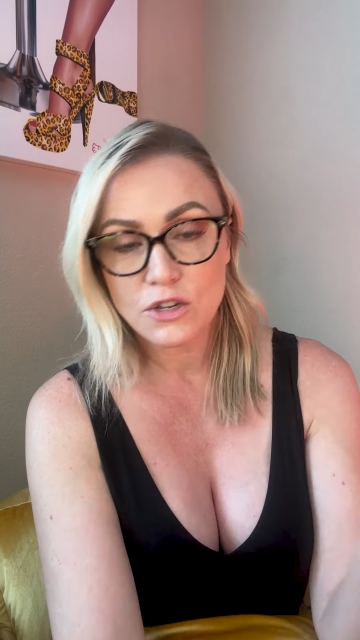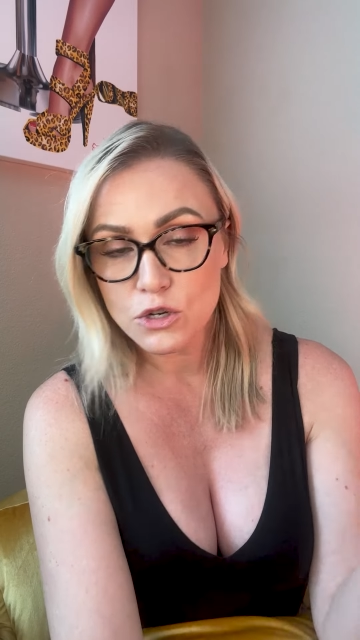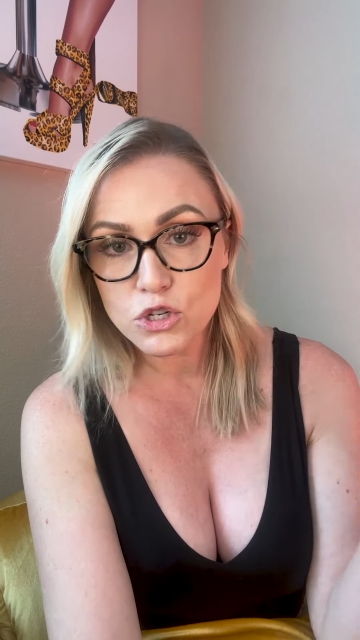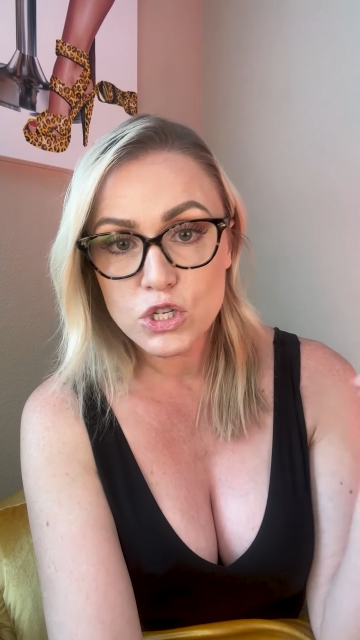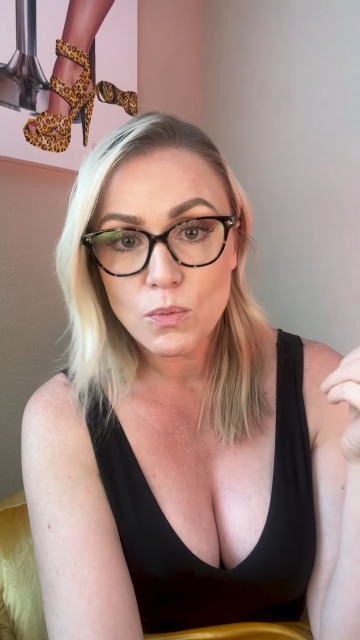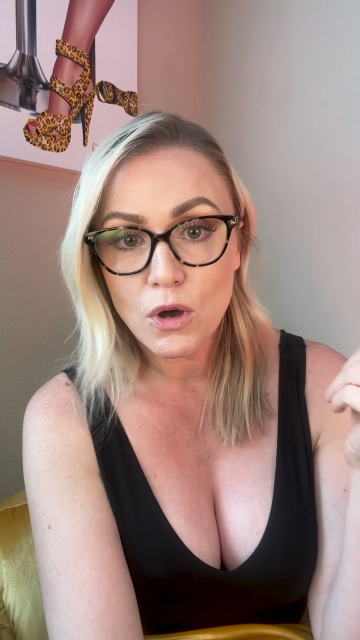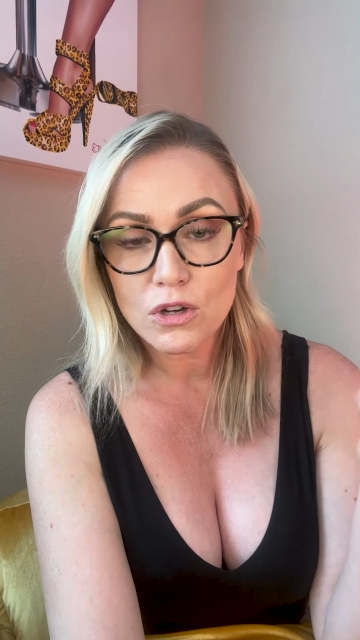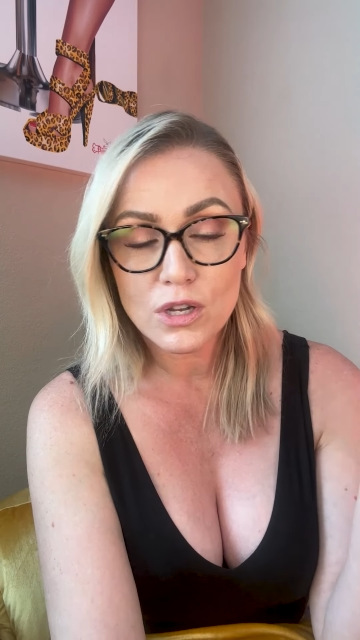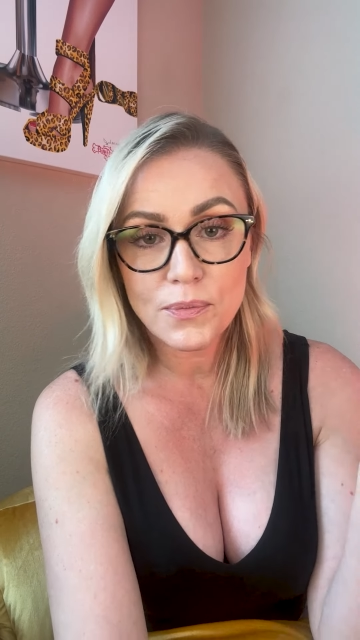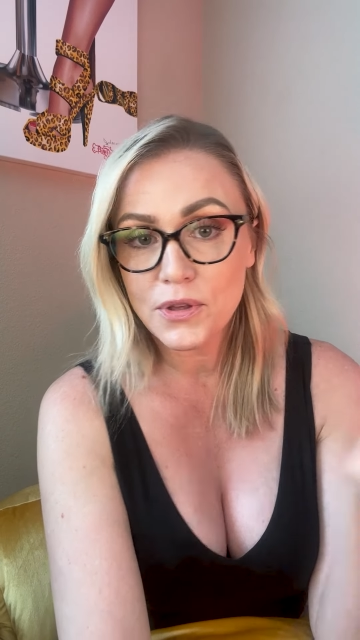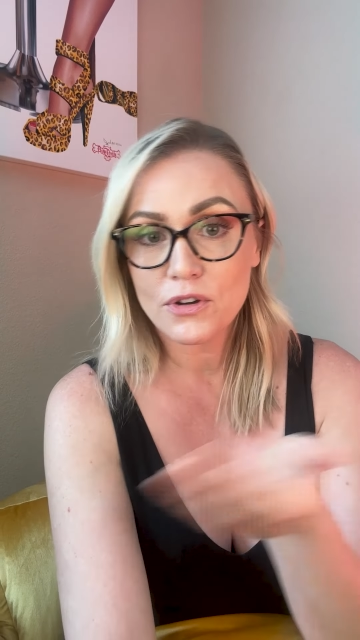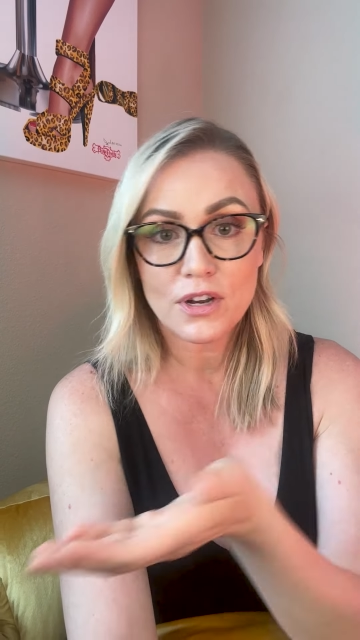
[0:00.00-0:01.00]
your small
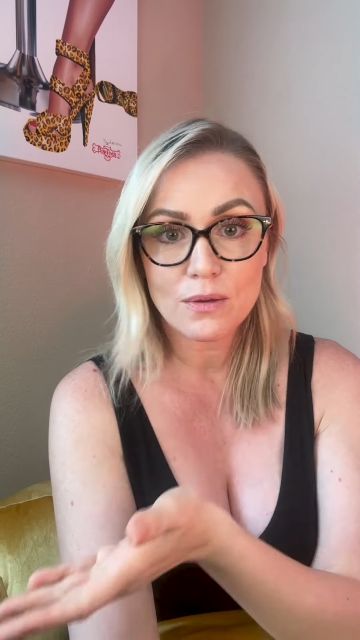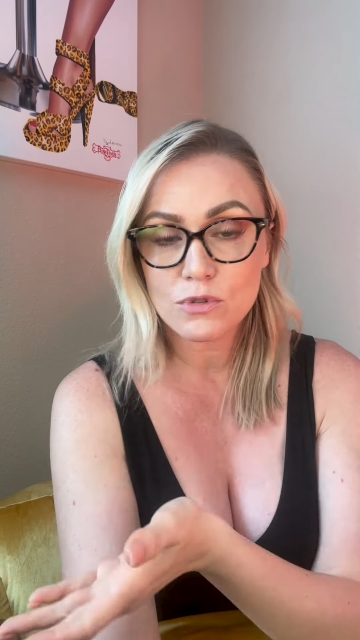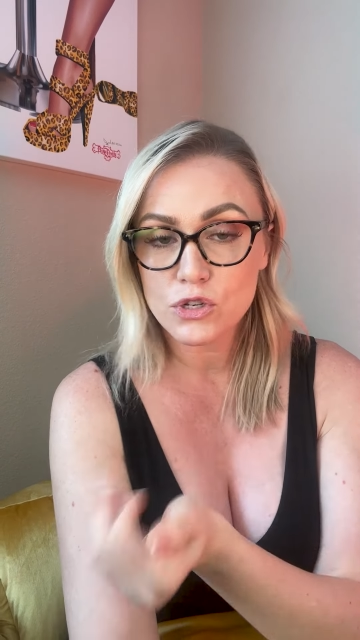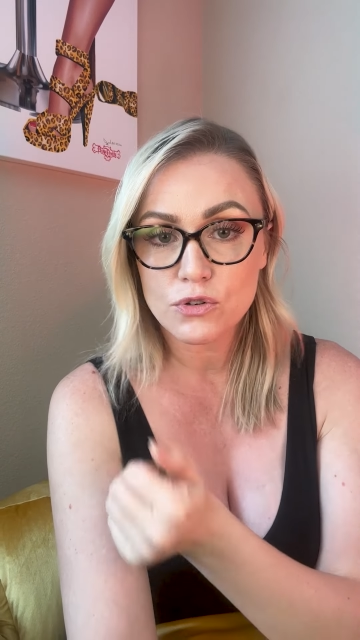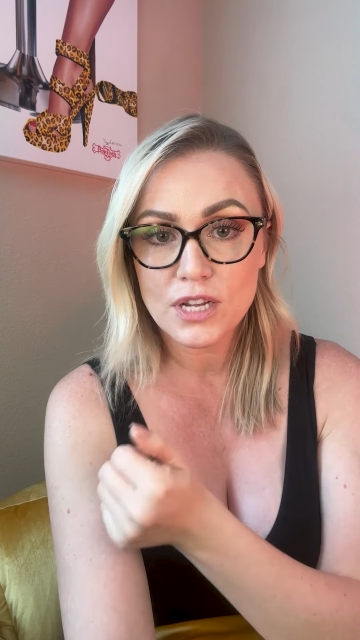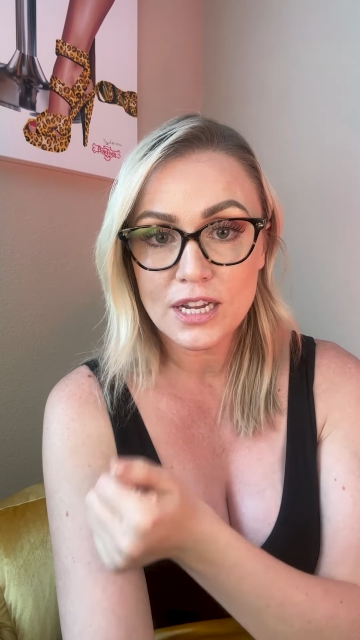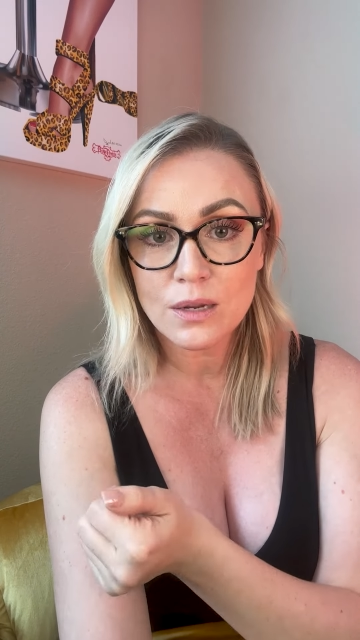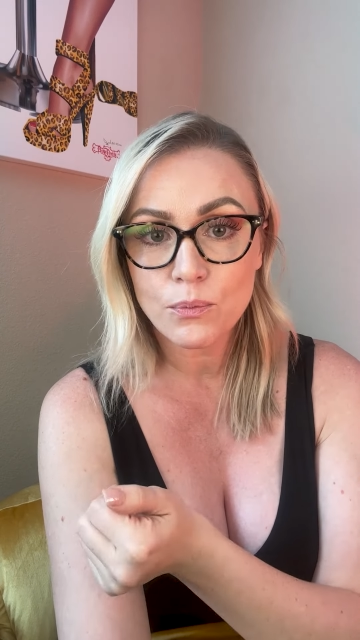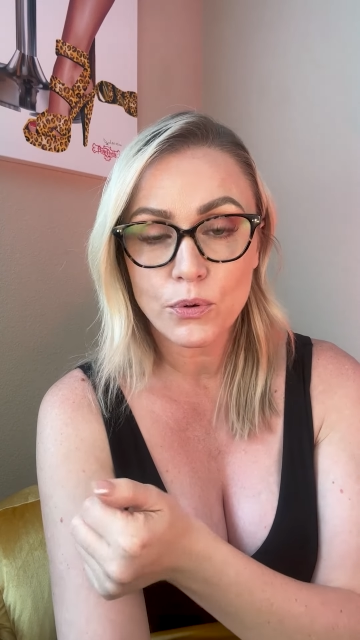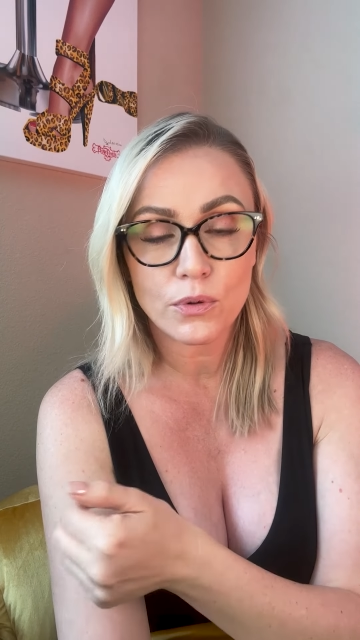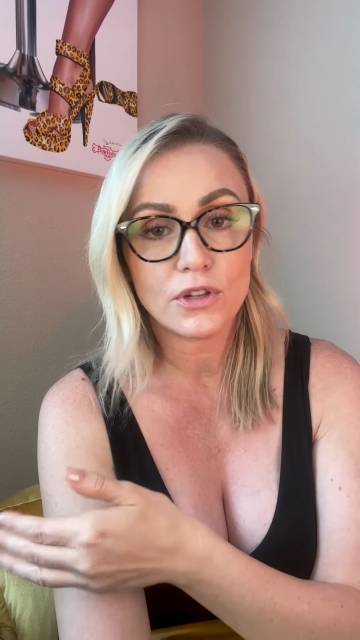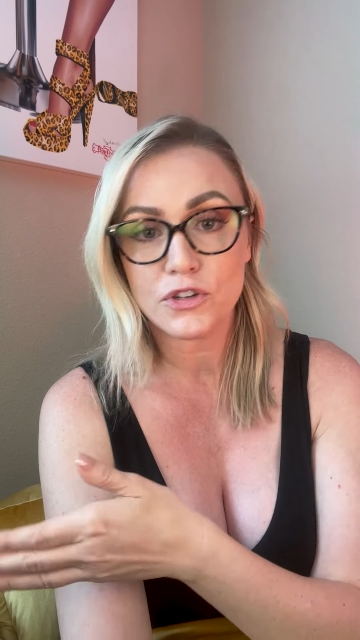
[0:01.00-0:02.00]
community was your dating
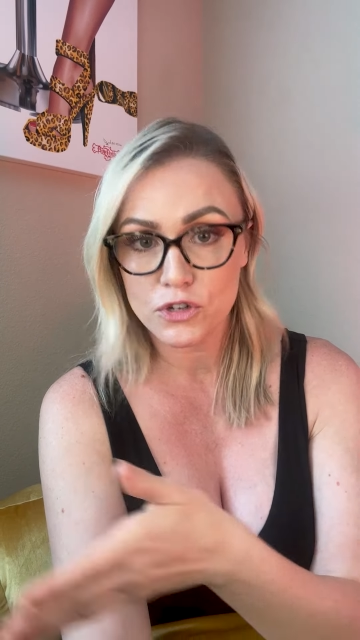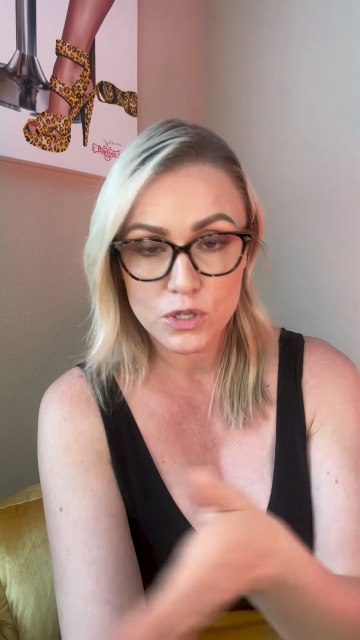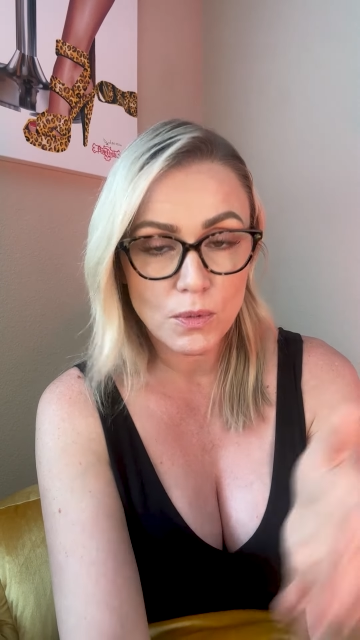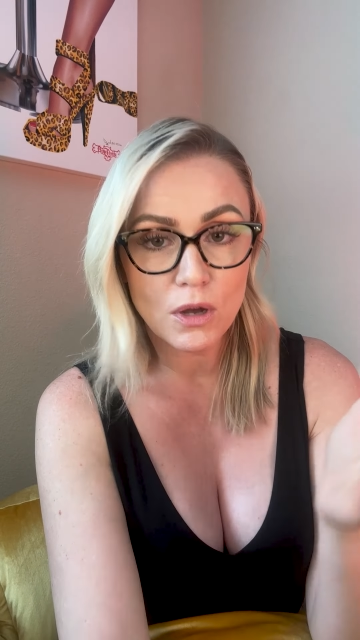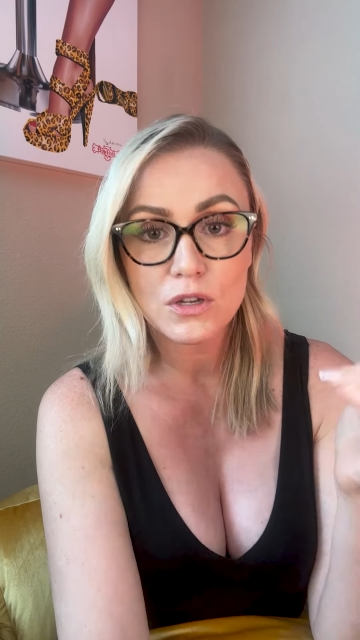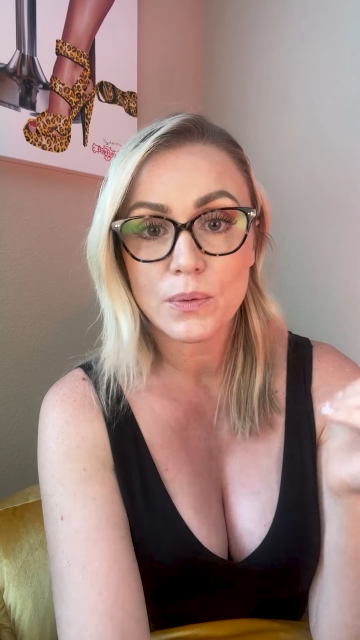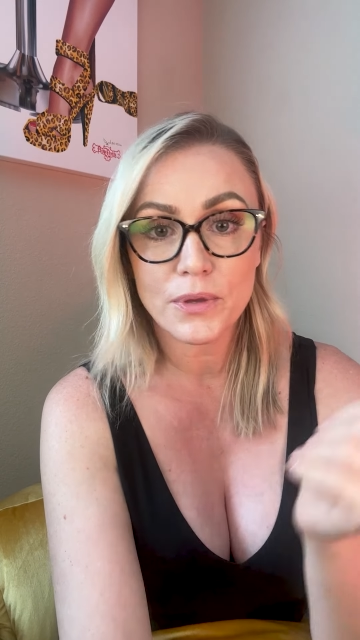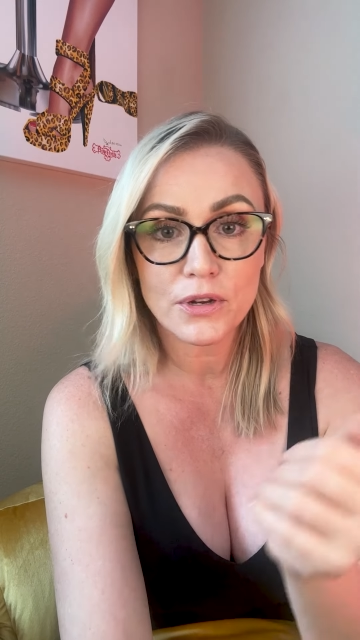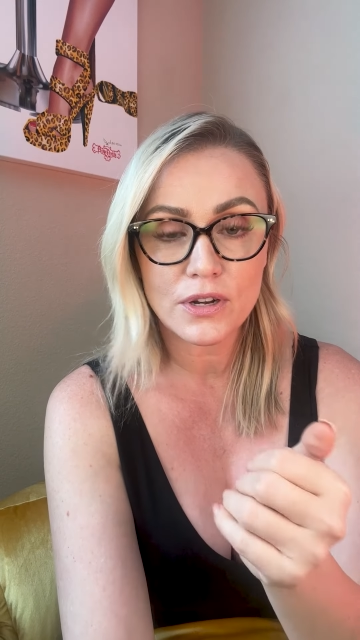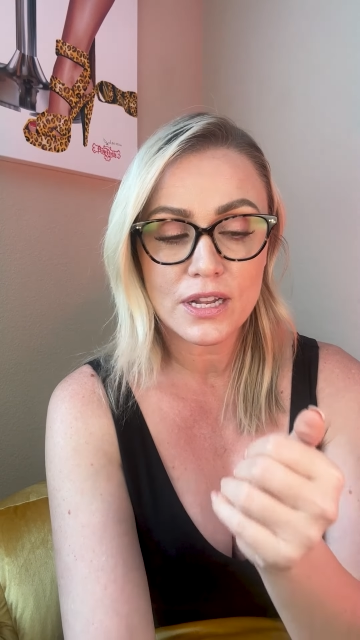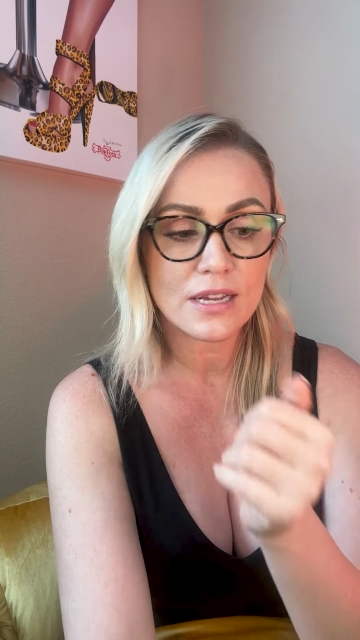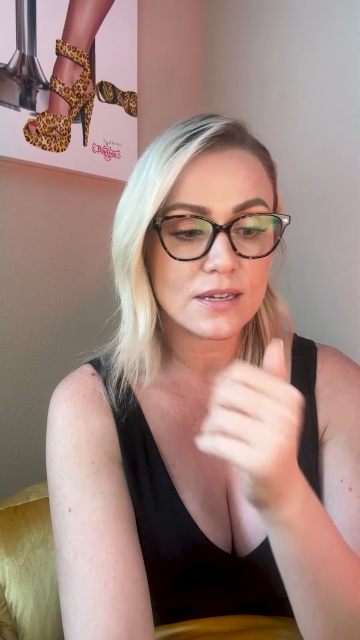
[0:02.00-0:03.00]
pool, and your small
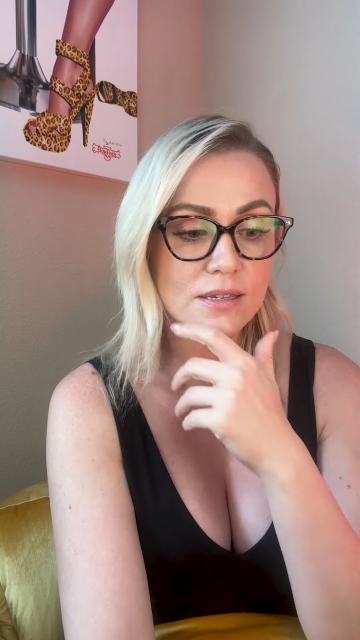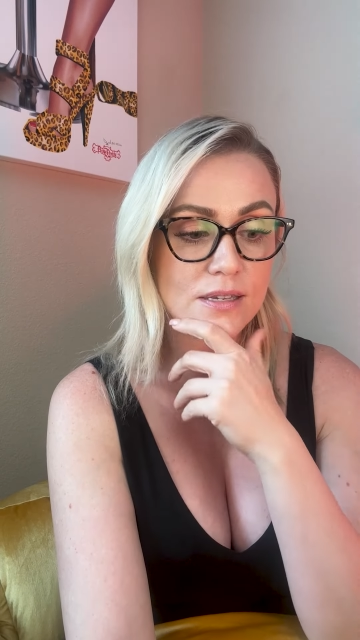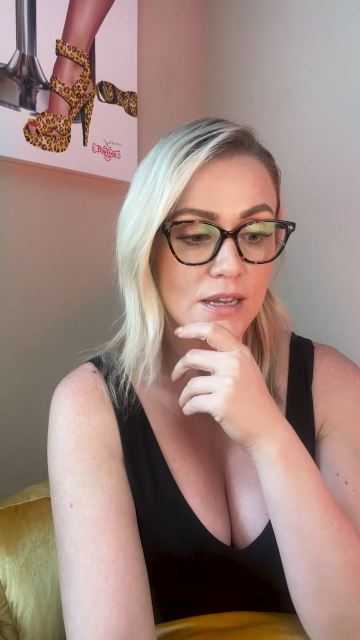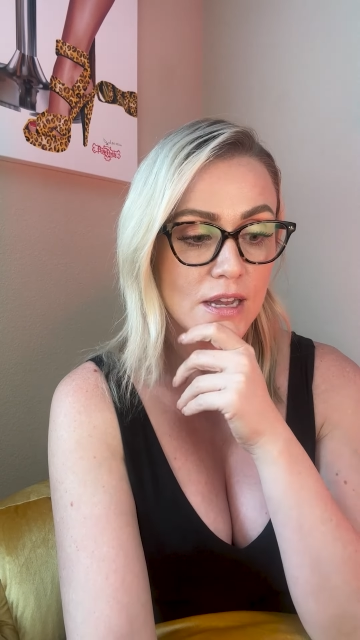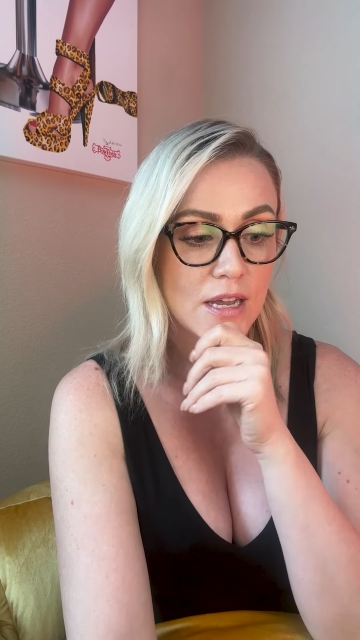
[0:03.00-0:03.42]
community is